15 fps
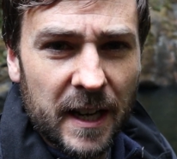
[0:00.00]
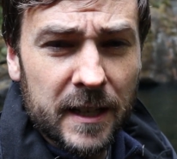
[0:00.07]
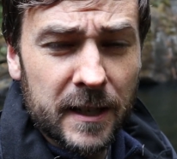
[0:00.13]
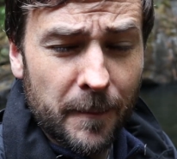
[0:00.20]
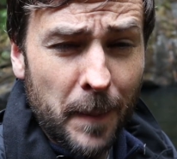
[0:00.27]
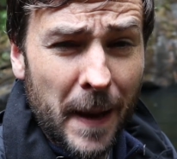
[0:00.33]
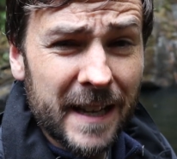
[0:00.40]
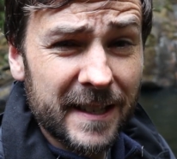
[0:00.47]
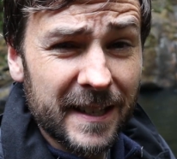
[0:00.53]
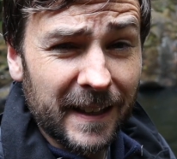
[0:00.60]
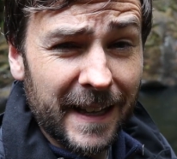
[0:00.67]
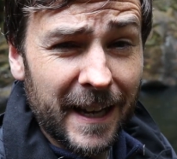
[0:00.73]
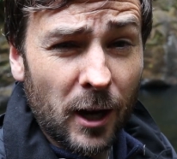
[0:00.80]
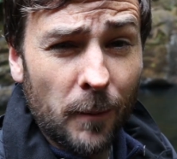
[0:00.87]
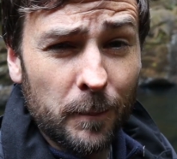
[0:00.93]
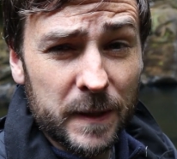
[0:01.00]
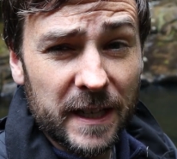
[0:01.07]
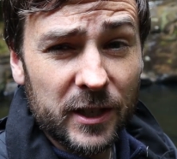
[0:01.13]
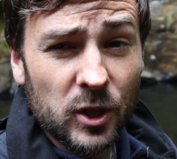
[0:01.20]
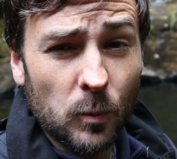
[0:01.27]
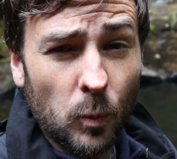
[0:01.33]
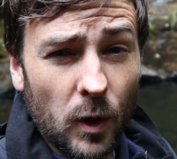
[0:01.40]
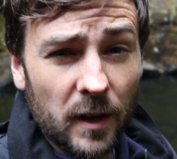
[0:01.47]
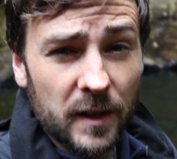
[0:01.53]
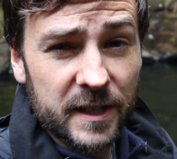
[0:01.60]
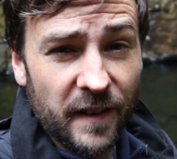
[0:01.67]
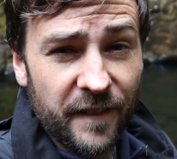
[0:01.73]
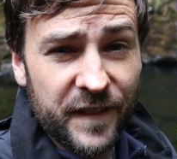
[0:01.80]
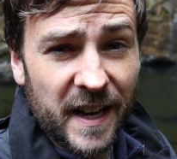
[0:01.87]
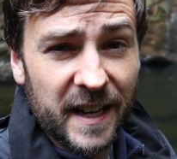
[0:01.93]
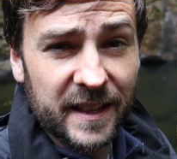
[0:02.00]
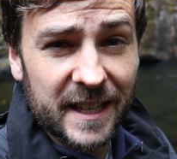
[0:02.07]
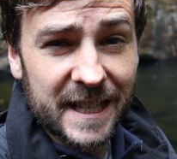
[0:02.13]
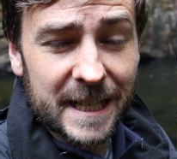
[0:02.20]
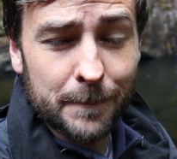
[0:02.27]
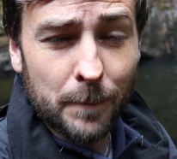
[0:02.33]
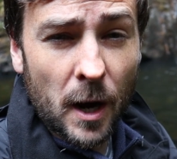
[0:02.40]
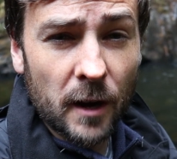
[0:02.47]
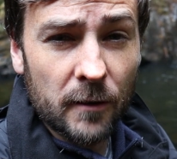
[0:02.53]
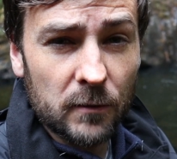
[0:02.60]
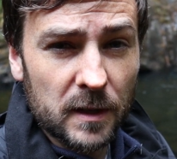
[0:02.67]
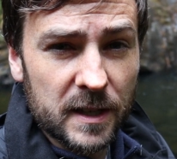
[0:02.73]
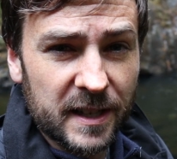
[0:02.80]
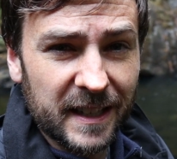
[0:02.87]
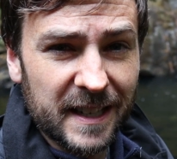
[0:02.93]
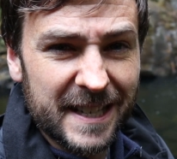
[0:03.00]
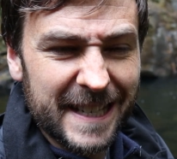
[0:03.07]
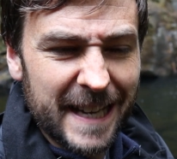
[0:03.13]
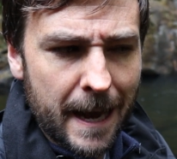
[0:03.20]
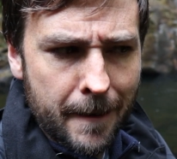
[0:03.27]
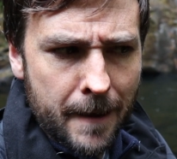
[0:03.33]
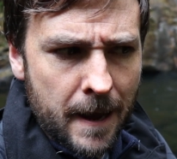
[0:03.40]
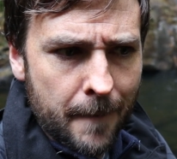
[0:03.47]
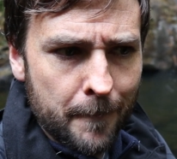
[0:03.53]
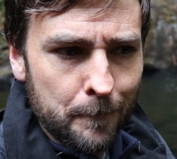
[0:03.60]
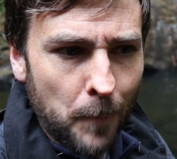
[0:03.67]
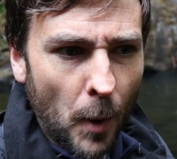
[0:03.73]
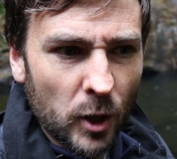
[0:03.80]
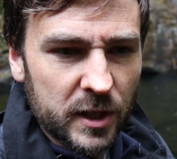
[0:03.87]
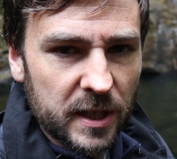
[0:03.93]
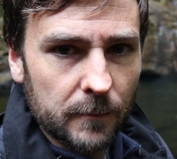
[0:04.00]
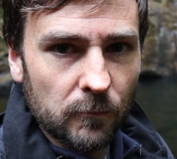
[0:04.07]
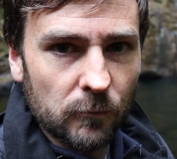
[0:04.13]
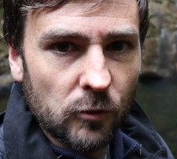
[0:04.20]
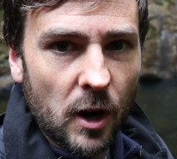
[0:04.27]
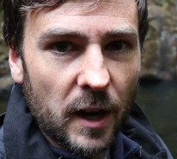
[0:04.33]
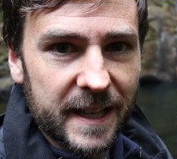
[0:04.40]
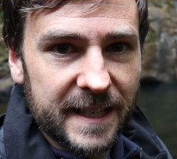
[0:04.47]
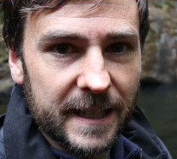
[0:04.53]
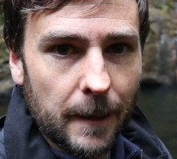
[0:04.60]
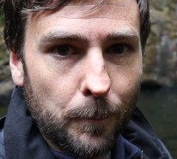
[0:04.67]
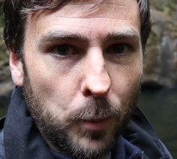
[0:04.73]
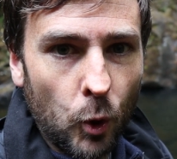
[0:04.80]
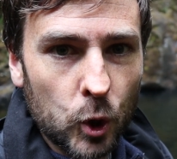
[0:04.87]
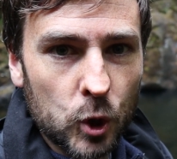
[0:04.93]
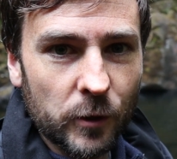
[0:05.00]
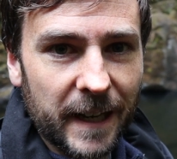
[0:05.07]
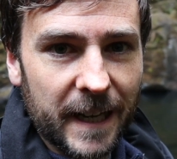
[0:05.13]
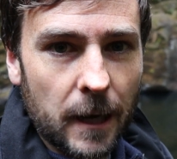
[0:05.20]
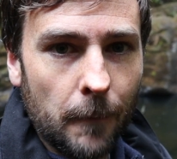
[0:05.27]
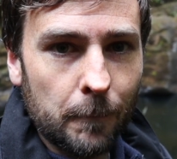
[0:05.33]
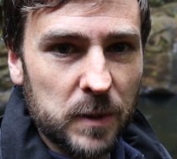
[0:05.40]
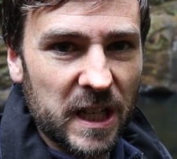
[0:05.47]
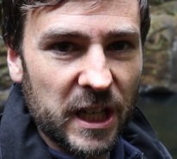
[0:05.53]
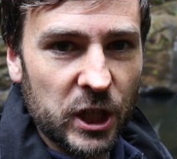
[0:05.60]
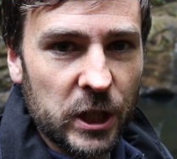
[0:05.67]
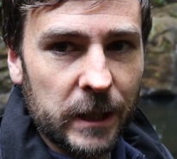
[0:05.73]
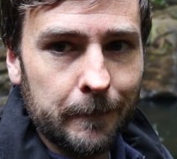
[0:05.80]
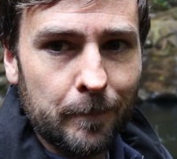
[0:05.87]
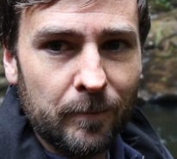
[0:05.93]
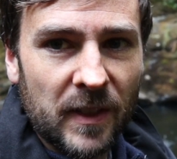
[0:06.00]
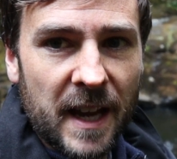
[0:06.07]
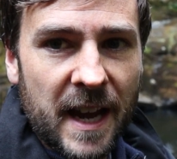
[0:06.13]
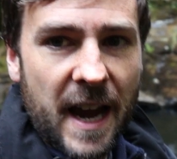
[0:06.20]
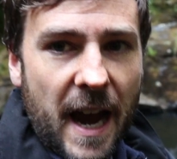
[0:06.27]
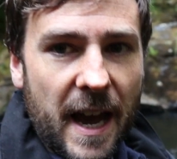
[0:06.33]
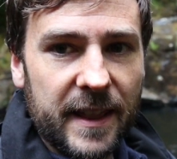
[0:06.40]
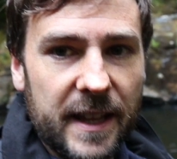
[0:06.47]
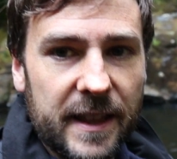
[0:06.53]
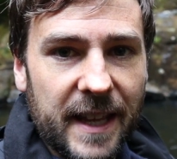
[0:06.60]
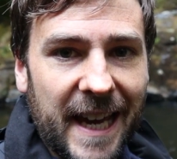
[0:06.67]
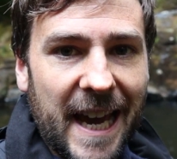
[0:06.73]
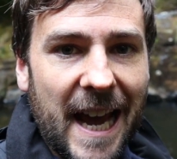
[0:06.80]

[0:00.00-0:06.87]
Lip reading: So basically, composition wise, I think this spiral is going to sit bottom right in a portrait composition, and then the